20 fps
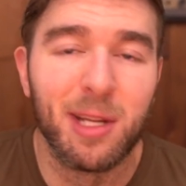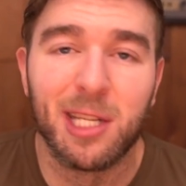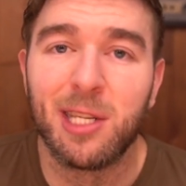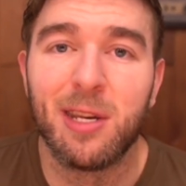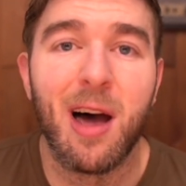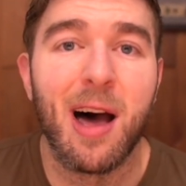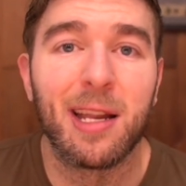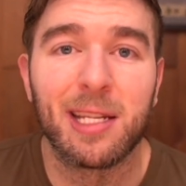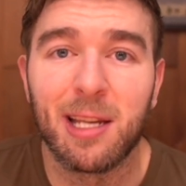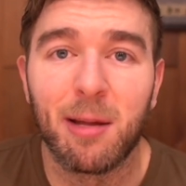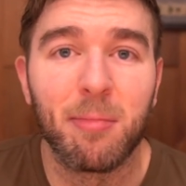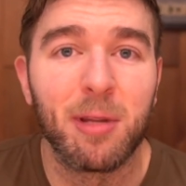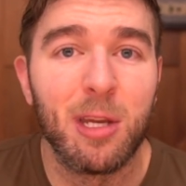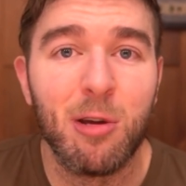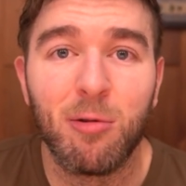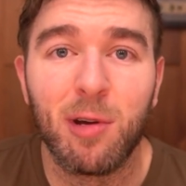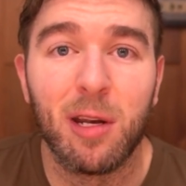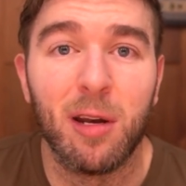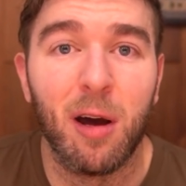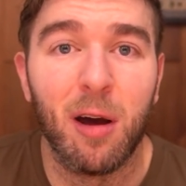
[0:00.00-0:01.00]
It's not something
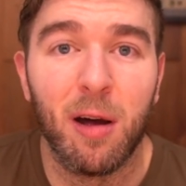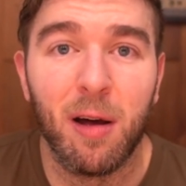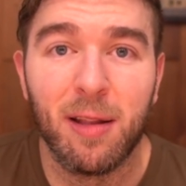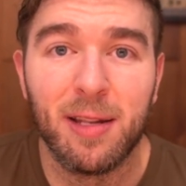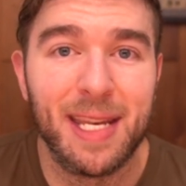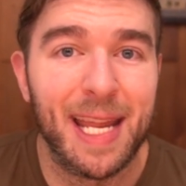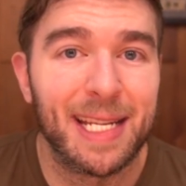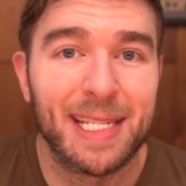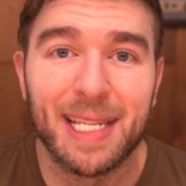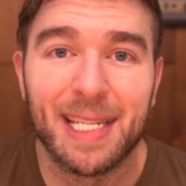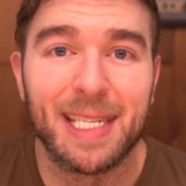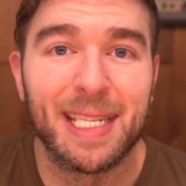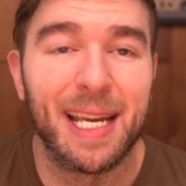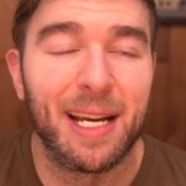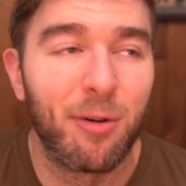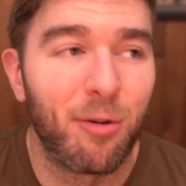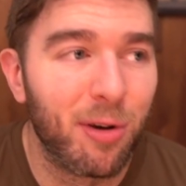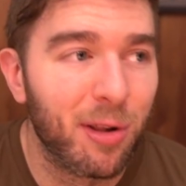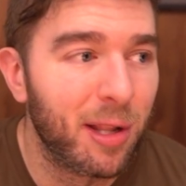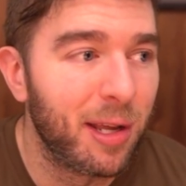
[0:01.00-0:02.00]
you can
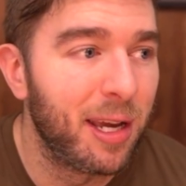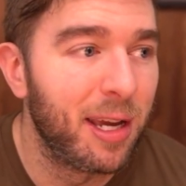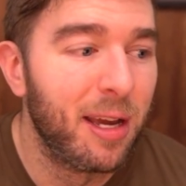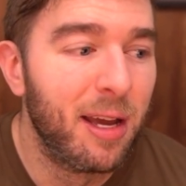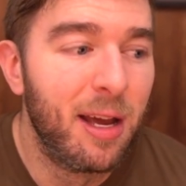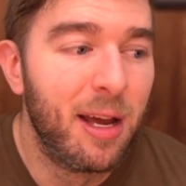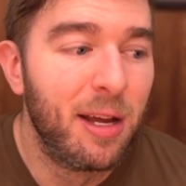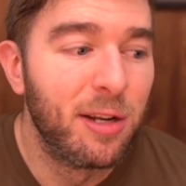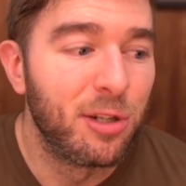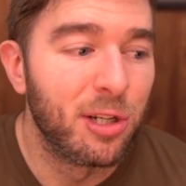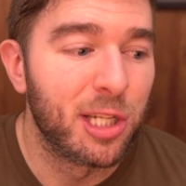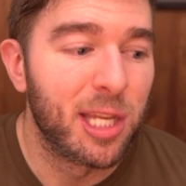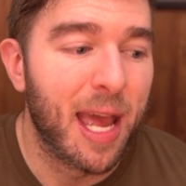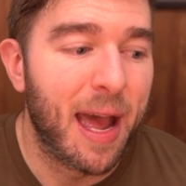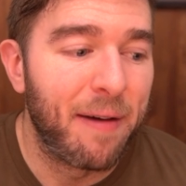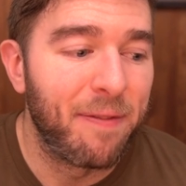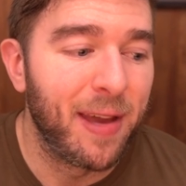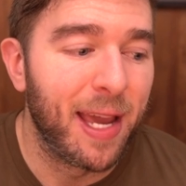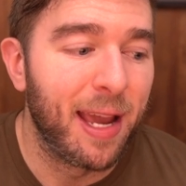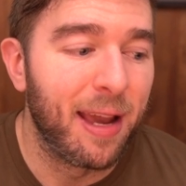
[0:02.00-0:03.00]
necessarily just
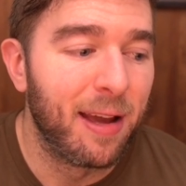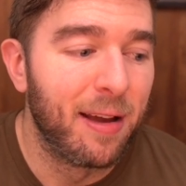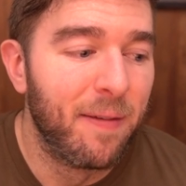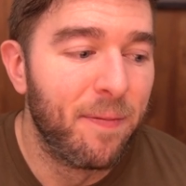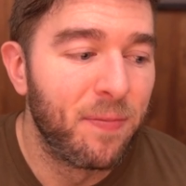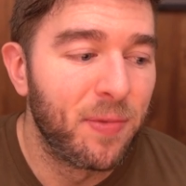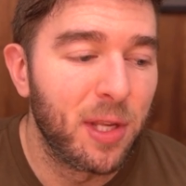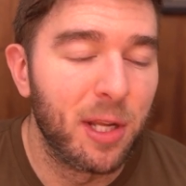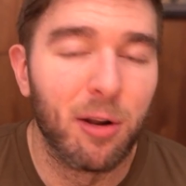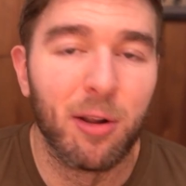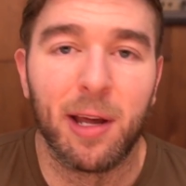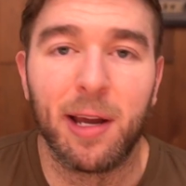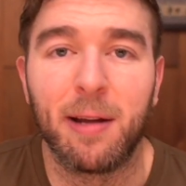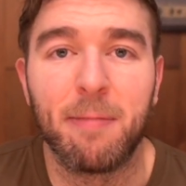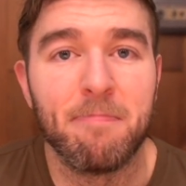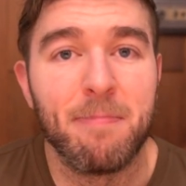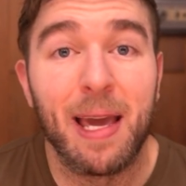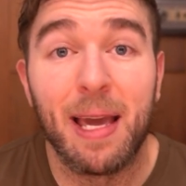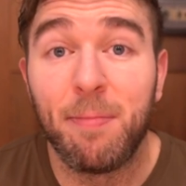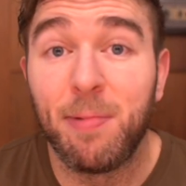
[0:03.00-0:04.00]
have a, you know,
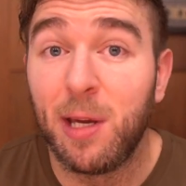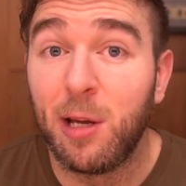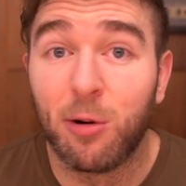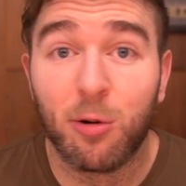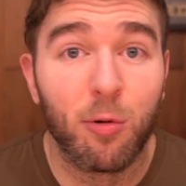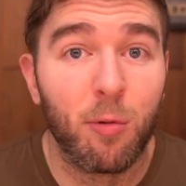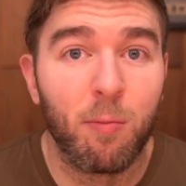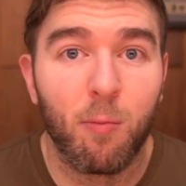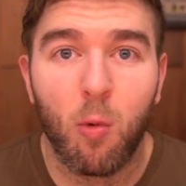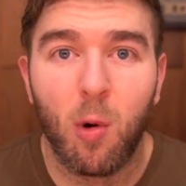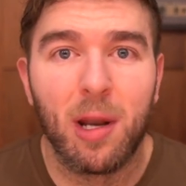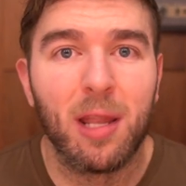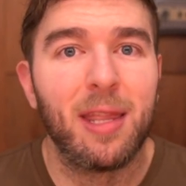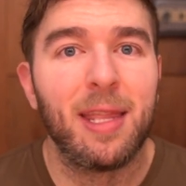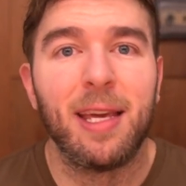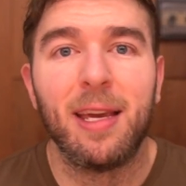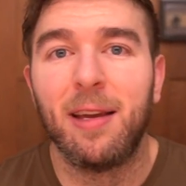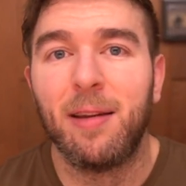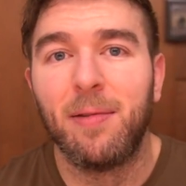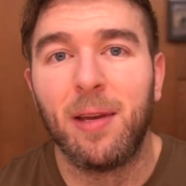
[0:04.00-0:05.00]
like maybe you're one of
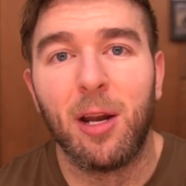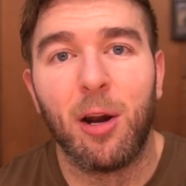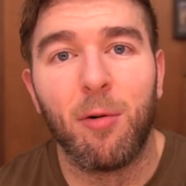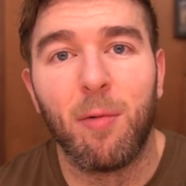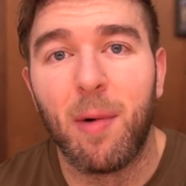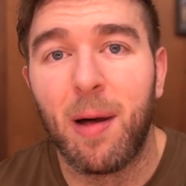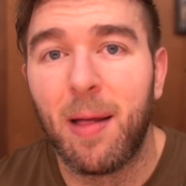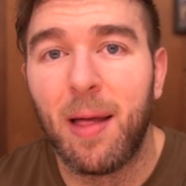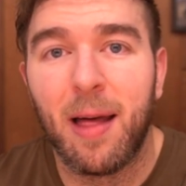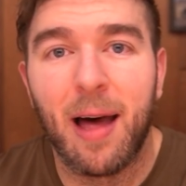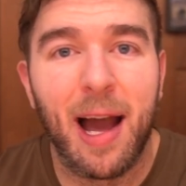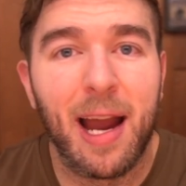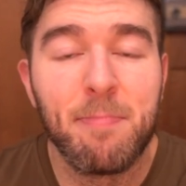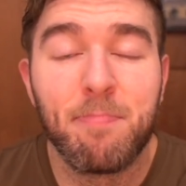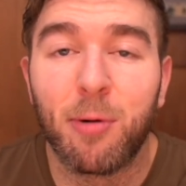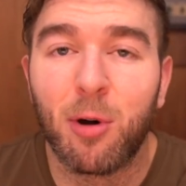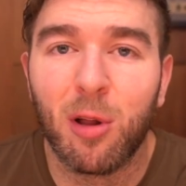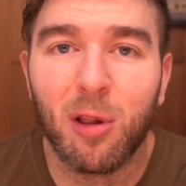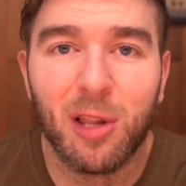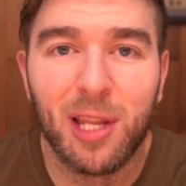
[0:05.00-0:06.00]
the, you know,
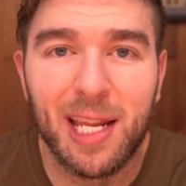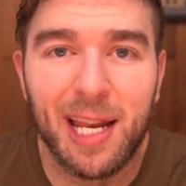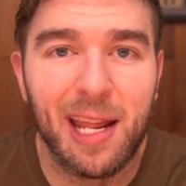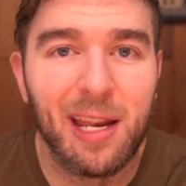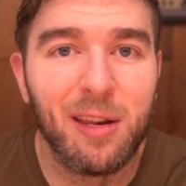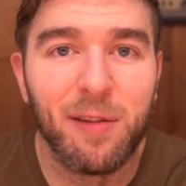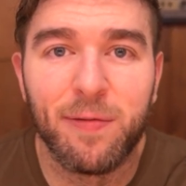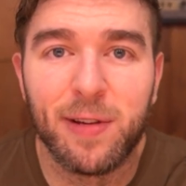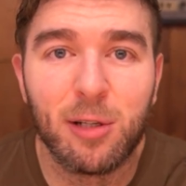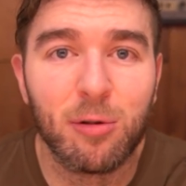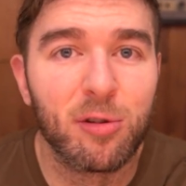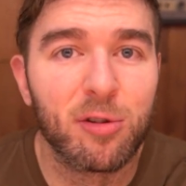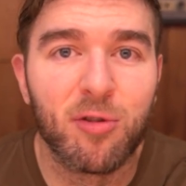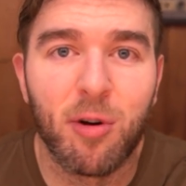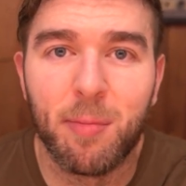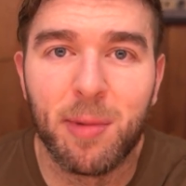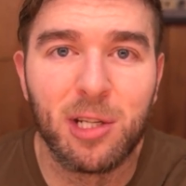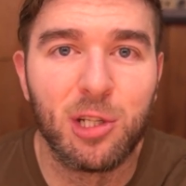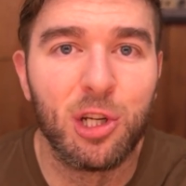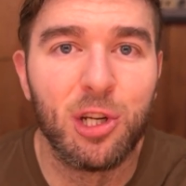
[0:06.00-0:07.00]
hyper elite individuals
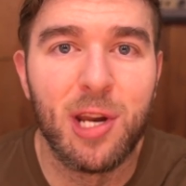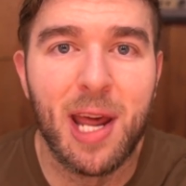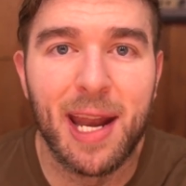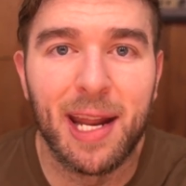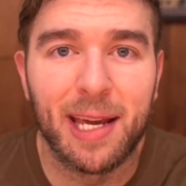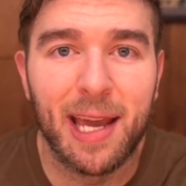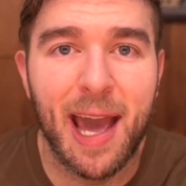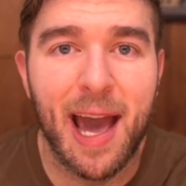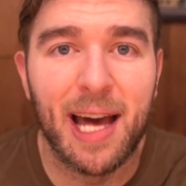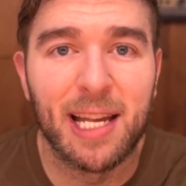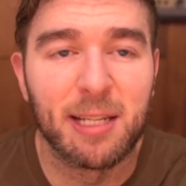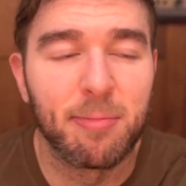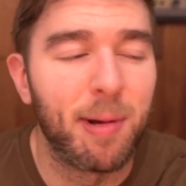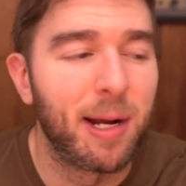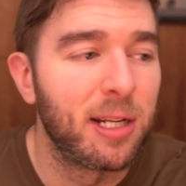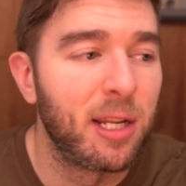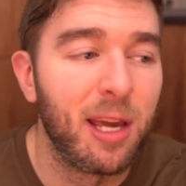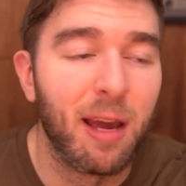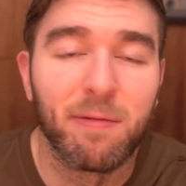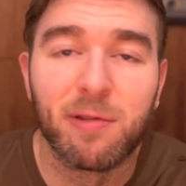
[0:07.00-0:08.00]
from a genetic
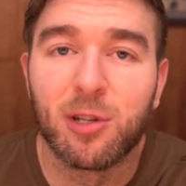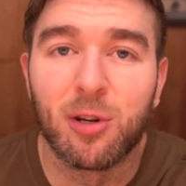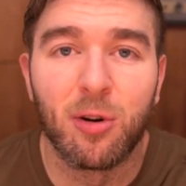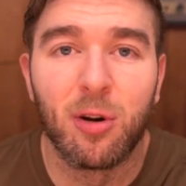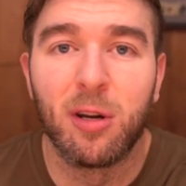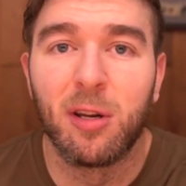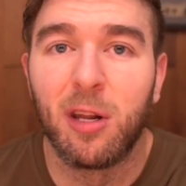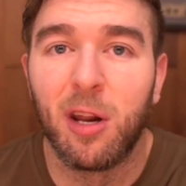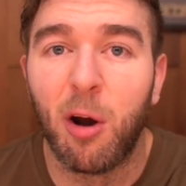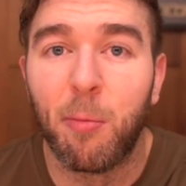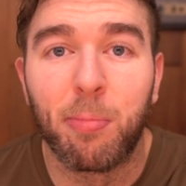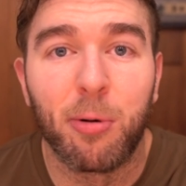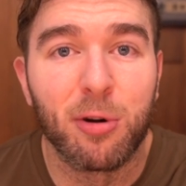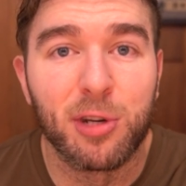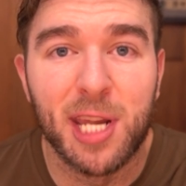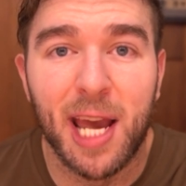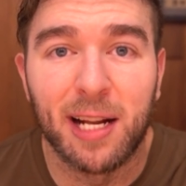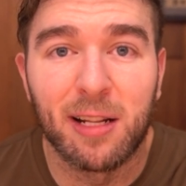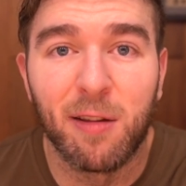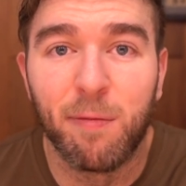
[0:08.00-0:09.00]
aspect and you have certain, you know,
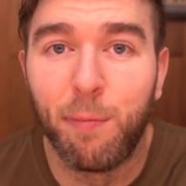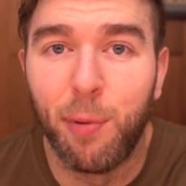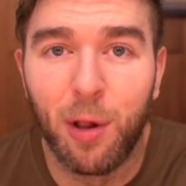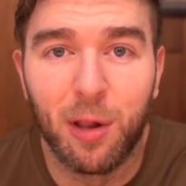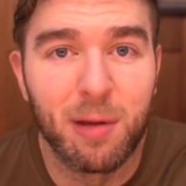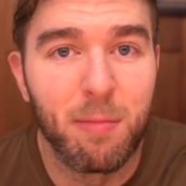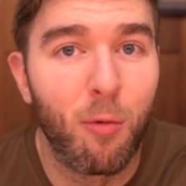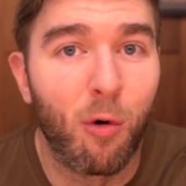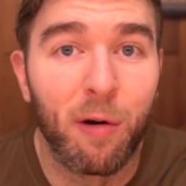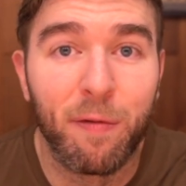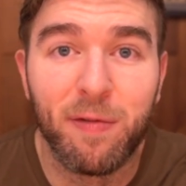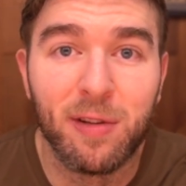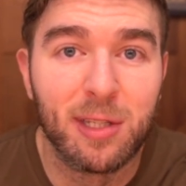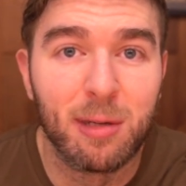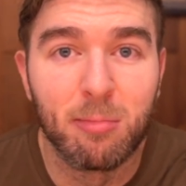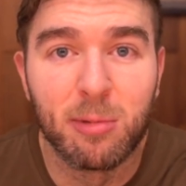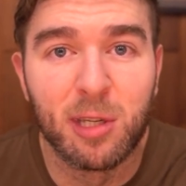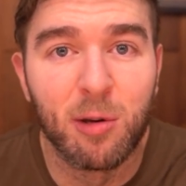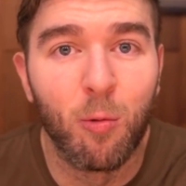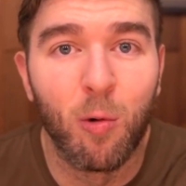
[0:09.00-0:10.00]
protective
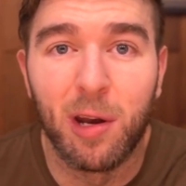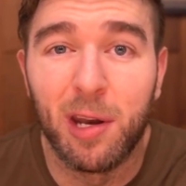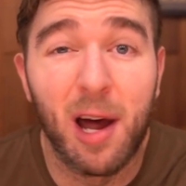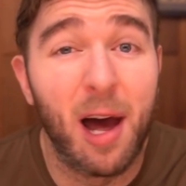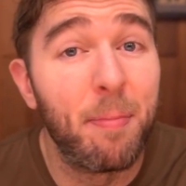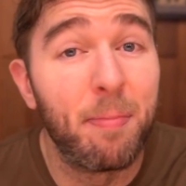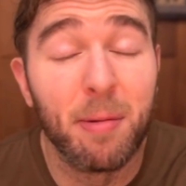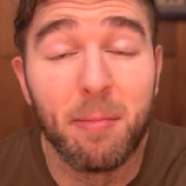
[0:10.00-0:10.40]
polymorphisms and whatnot.